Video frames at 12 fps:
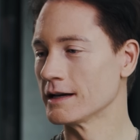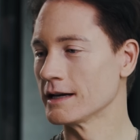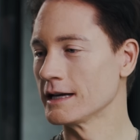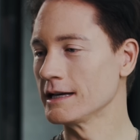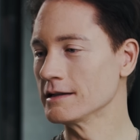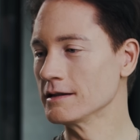
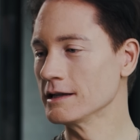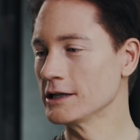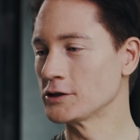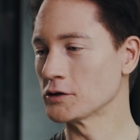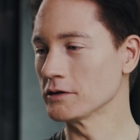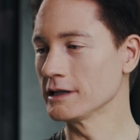He
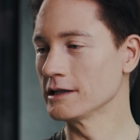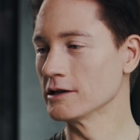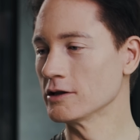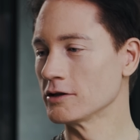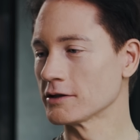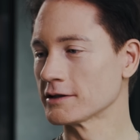literally
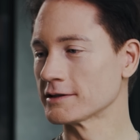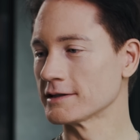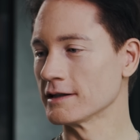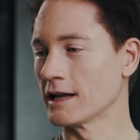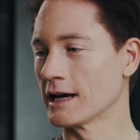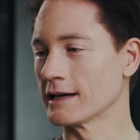
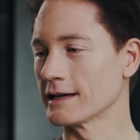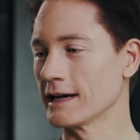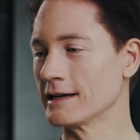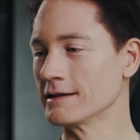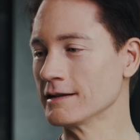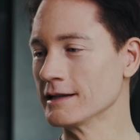looks like
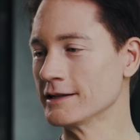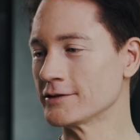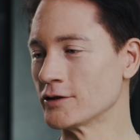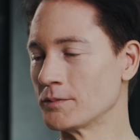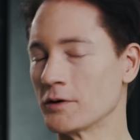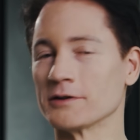a
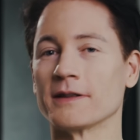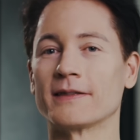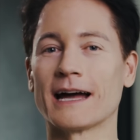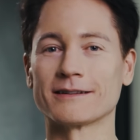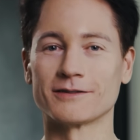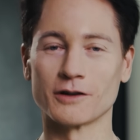lizard person.
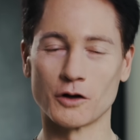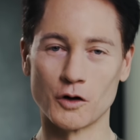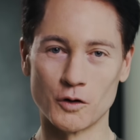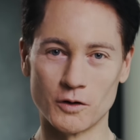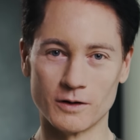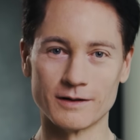That's the
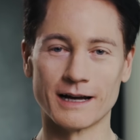goal.